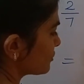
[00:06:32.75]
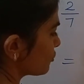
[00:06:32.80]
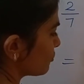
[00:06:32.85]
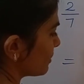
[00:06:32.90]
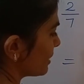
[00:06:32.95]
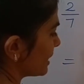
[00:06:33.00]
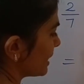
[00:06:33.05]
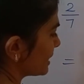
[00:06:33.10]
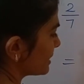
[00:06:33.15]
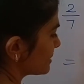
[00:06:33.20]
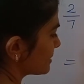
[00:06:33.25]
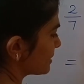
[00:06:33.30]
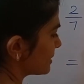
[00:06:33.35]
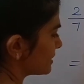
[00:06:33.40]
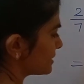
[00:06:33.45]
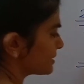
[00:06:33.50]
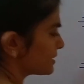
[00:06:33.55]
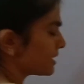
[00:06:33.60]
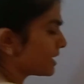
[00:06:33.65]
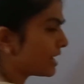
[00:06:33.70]
So my answer
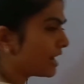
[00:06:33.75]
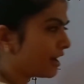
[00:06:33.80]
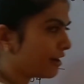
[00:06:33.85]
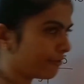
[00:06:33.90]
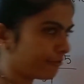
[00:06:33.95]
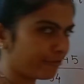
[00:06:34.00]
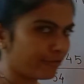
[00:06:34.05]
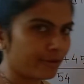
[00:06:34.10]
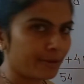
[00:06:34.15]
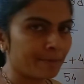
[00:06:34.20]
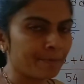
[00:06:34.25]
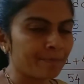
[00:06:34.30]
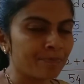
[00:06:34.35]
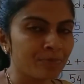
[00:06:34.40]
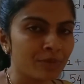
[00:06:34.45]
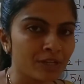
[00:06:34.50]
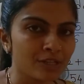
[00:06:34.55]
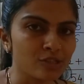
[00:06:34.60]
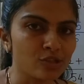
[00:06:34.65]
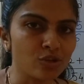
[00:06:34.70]
is half.
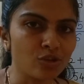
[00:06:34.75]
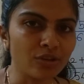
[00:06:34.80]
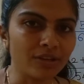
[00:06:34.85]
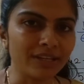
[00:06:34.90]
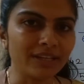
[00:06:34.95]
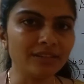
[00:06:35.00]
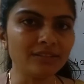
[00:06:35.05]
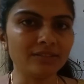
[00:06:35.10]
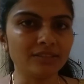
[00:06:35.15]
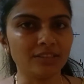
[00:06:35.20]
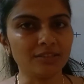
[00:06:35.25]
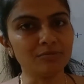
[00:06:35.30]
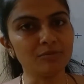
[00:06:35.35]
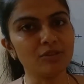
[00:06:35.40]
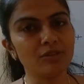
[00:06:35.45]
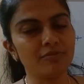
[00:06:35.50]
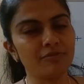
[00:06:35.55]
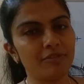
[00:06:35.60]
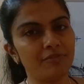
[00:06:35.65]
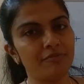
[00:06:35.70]
So in
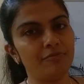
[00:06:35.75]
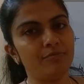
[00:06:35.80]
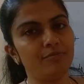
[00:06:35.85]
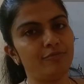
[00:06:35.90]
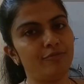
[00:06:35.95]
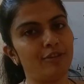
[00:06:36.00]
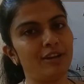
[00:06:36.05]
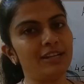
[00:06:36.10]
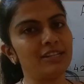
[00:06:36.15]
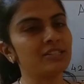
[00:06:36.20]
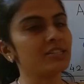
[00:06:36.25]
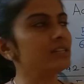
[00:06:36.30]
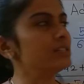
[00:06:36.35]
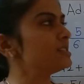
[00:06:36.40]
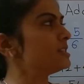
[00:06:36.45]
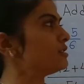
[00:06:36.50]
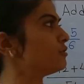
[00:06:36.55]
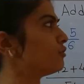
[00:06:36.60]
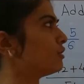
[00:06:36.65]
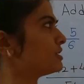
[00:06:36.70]
terms of the
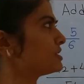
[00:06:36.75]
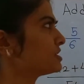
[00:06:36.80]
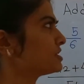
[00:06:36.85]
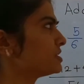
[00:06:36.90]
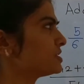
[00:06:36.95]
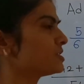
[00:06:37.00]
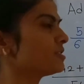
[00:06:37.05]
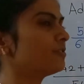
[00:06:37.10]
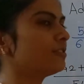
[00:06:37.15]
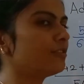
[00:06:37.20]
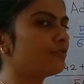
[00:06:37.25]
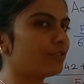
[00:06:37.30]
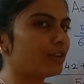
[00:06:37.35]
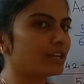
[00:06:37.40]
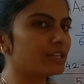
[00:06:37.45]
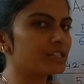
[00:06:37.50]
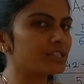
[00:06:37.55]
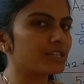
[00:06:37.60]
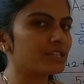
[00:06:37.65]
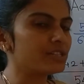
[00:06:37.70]
fractions and questions of the
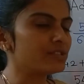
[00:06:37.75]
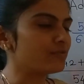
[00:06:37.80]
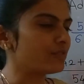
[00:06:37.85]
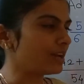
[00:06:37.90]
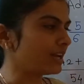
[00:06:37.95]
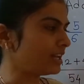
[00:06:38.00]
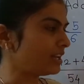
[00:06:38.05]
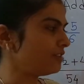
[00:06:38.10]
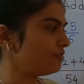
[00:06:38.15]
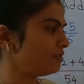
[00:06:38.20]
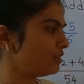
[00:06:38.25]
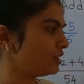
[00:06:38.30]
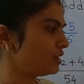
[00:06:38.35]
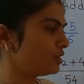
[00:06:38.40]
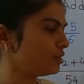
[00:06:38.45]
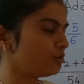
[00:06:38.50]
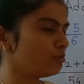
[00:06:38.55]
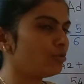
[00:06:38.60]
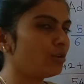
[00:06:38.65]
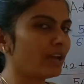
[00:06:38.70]
fractions, whenever
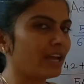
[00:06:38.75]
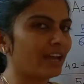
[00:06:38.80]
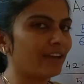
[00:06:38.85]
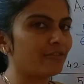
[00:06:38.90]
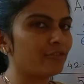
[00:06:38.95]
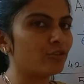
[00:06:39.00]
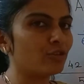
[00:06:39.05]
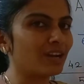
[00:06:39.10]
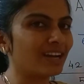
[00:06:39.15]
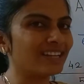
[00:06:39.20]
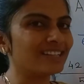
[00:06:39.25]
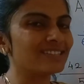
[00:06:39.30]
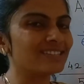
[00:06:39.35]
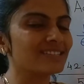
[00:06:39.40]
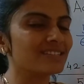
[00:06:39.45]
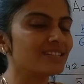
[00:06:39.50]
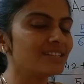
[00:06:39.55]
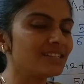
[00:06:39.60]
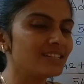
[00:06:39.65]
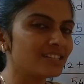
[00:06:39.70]
you have your
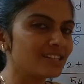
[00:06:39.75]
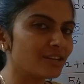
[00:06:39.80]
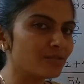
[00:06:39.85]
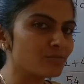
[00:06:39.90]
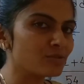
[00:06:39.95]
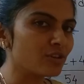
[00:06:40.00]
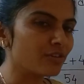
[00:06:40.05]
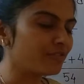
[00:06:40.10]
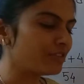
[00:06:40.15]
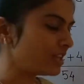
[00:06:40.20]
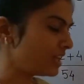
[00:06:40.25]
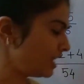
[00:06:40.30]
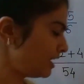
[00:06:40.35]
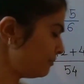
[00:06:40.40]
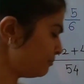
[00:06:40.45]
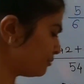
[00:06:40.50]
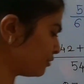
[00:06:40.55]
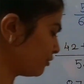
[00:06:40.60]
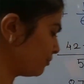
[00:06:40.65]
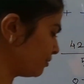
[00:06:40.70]
answer in terms of the
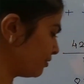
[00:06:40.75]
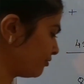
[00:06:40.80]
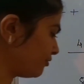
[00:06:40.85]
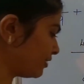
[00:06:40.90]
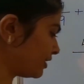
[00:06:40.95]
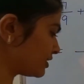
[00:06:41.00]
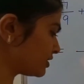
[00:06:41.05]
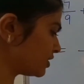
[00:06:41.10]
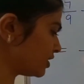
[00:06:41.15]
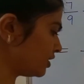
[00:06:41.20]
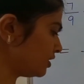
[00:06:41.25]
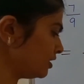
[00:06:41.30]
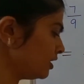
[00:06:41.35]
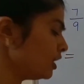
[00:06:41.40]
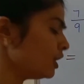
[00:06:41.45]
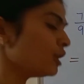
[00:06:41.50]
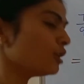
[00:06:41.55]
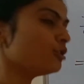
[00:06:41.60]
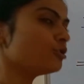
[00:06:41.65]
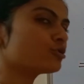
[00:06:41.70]
improper fraction,
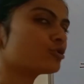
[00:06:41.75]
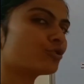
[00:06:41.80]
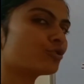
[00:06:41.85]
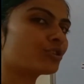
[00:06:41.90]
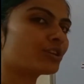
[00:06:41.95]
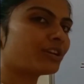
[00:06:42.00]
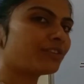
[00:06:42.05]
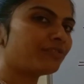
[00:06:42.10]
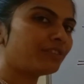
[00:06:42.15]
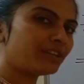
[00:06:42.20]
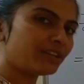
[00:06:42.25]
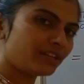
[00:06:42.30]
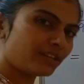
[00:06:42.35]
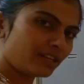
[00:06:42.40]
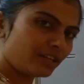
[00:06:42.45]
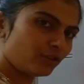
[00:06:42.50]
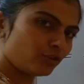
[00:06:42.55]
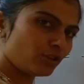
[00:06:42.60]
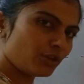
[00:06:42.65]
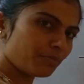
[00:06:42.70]
you should convert it
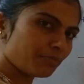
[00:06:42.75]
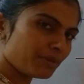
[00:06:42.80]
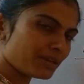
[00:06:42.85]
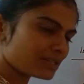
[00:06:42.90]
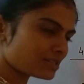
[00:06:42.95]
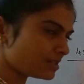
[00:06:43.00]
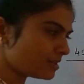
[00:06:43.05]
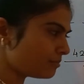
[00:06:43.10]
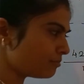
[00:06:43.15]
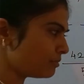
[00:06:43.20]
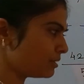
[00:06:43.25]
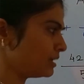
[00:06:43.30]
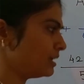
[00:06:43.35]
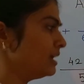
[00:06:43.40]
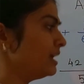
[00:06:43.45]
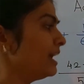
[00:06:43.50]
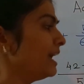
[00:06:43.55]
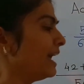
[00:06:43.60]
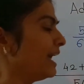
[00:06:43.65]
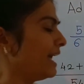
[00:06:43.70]
into the mixed number.
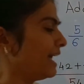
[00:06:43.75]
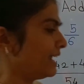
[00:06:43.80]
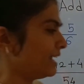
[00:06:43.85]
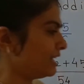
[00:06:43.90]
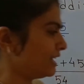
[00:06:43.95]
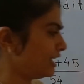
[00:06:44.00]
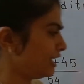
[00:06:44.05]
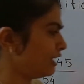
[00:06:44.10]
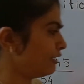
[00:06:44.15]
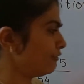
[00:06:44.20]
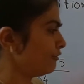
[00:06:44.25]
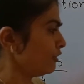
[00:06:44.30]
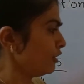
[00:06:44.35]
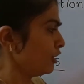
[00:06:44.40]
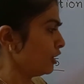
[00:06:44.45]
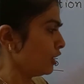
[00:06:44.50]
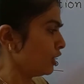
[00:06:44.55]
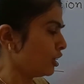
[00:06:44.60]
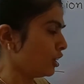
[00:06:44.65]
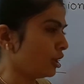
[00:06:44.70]
And if
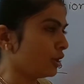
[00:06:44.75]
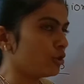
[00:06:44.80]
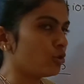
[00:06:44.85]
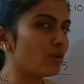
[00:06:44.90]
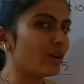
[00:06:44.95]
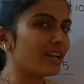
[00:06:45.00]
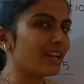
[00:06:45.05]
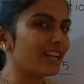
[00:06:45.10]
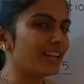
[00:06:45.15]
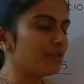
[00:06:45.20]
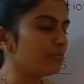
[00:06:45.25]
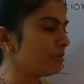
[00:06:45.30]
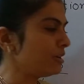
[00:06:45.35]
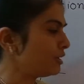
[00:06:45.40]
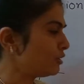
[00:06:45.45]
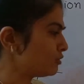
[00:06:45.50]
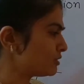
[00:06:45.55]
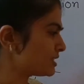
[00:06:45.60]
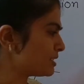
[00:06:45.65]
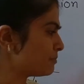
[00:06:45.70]
you are
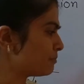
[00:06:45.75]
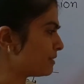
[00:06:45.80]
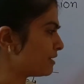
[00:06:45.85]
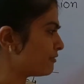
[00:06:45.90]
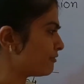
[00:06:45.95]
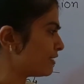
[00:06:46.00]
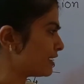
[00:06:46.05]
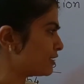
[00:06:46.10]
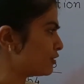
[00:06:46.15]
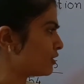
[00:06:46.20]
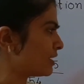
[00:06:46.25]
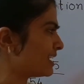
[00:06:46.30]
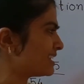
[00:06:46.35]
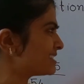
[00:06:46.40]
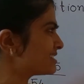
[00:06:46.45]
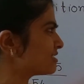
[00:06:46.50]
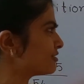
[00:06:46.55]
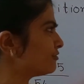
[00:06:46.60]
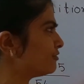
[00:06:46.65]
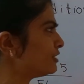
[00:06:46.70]
able to simplify your
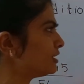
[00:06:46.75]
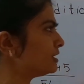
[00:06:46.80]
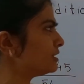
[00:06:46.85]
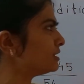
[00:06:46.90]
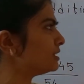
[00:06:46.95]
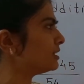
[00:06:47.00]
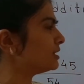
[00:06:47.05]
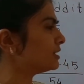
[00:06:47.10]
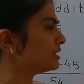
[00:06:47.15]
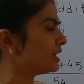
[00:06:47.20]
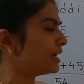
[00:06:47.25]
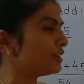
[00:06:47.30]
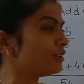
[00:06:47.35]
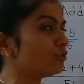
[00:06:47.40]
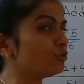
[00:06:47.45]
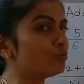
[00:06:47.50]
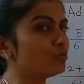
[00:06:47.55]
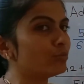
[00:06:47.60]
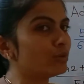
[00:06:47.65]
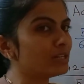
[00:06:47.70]
answer further, then
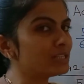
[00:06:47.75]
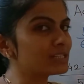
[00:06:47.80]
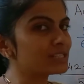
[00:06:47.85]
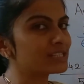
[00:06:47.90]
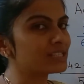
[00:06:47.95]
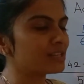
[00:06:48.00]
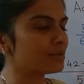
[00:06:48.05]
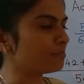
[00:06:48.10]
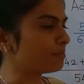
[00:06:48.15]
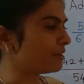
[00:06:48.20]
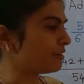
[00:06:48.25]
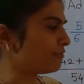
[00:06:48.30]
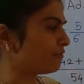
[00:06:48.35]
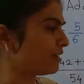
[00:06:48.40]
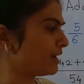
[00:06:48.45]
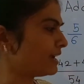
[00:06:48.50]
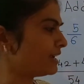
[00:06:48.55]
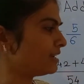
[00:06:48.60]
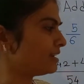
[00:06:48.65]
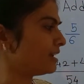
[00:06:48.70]
you must
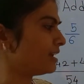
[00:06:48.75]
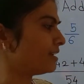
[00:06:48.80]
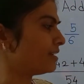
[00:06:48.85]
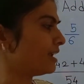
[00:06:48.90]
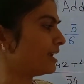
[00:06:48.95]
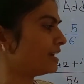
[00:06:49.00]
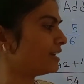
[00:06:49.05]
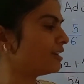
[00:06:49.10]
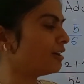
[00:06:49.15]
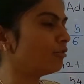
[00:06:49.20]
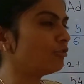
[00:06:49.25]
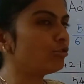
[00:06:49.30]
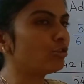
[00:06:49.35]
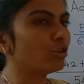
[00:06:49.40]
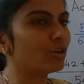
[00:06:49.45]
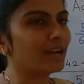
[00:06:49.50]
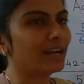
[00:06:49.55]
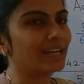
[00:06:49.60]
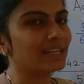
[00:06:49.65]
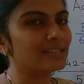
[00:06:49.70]
simplify it and write down
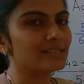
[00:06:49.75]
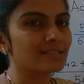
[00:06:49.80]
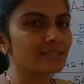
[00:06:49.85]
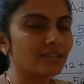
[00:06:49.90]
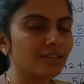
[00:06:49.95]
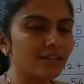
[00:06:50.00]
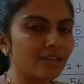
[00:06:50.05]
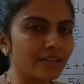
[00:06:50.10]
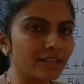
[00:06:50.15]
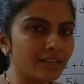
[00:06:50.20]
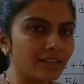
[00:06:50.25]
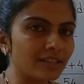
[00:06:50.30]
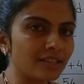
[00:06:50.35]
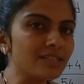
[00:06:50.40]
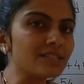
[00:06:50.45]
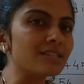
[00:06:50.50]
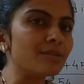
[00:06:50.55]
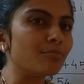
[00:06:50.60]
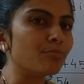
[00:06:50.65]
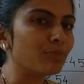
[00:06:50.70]
your answer in the
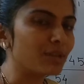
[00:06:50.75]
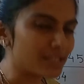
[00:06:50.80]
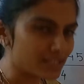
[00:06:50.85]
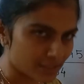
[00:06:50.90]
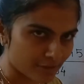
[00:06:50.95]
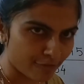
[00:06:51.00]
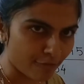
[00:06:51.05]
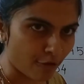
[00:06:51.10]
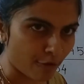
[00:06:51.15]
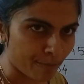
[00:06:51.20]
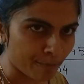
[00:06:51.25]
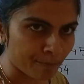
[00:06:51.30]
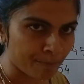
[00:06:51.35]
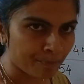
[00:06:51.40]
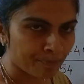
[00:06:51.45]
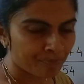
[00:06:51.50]
simplest form.